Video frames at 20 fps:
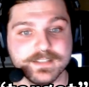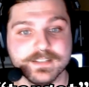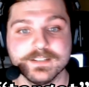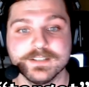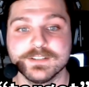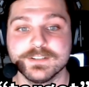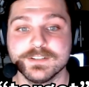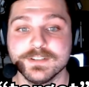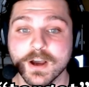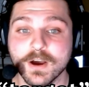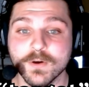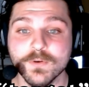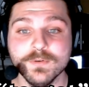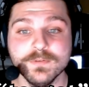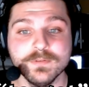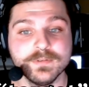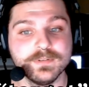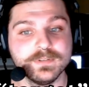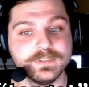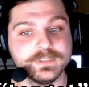So,
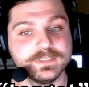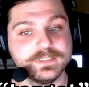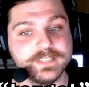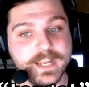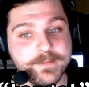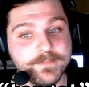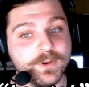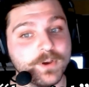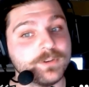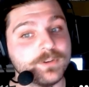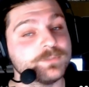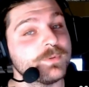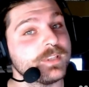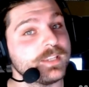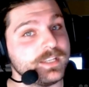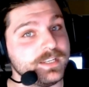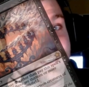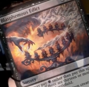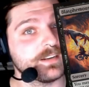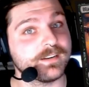same goes with
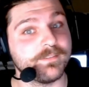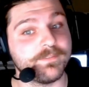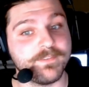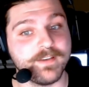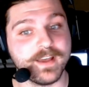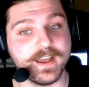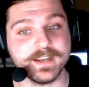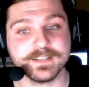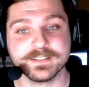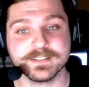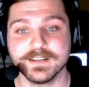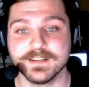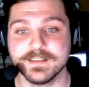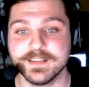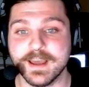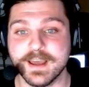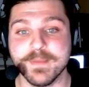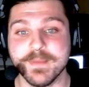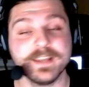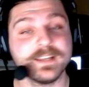edict effects
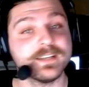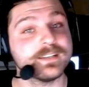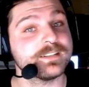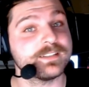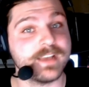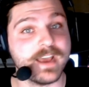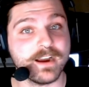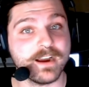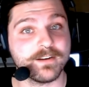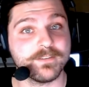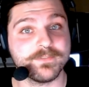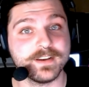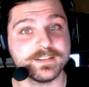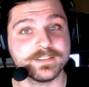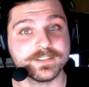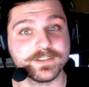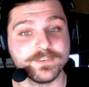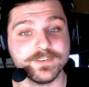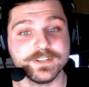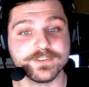that make us sacrifice
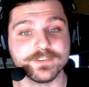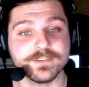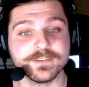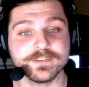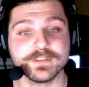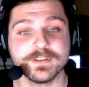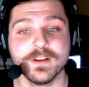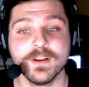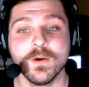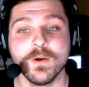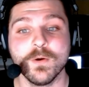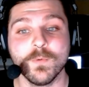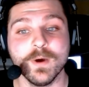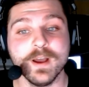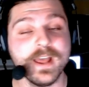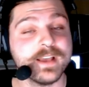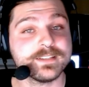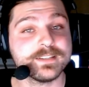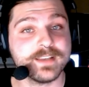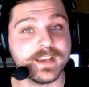creatures. What
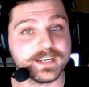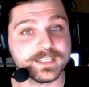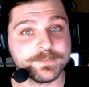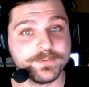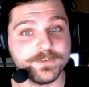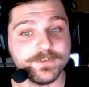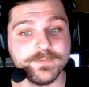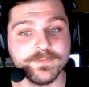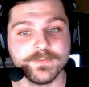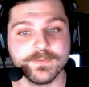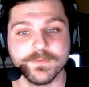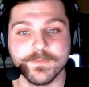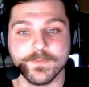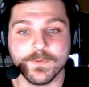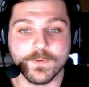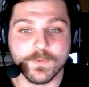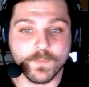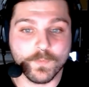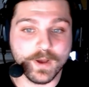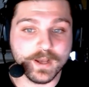has hexproof?
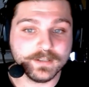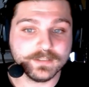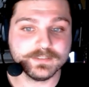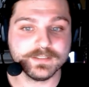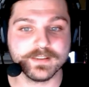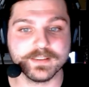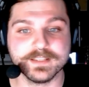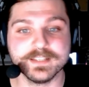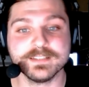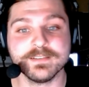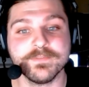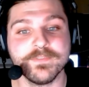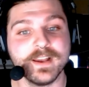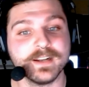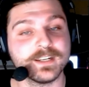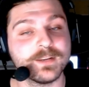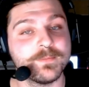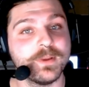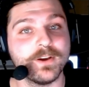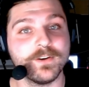Well, this
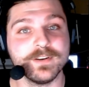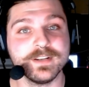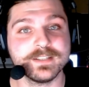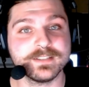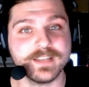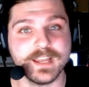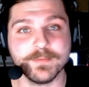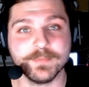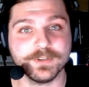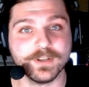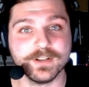effect can be already stable on a